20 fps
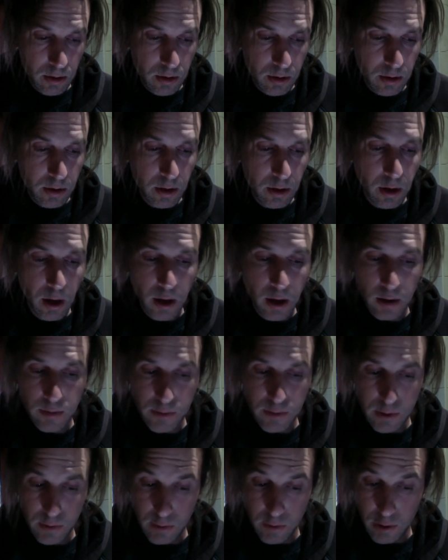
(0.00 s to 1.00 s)
the
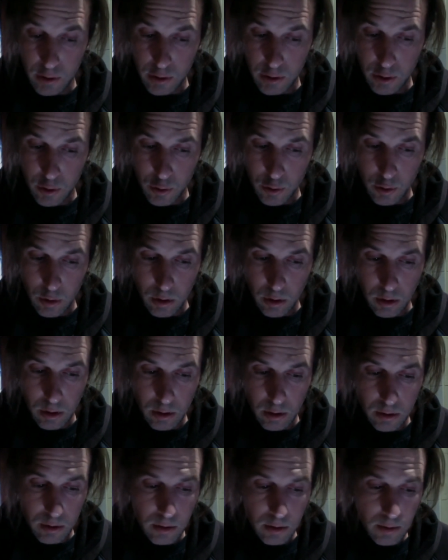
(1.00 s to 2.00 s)
lives of these
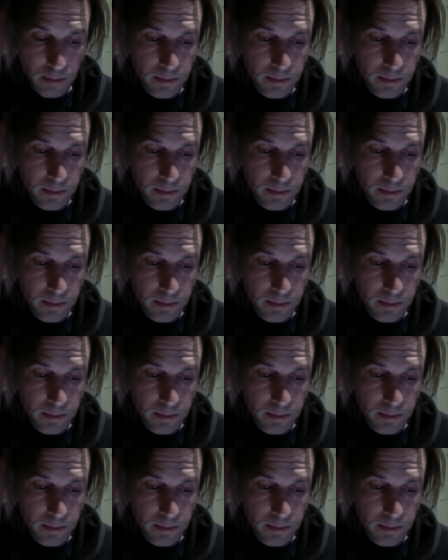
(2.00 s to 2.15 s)
controllers.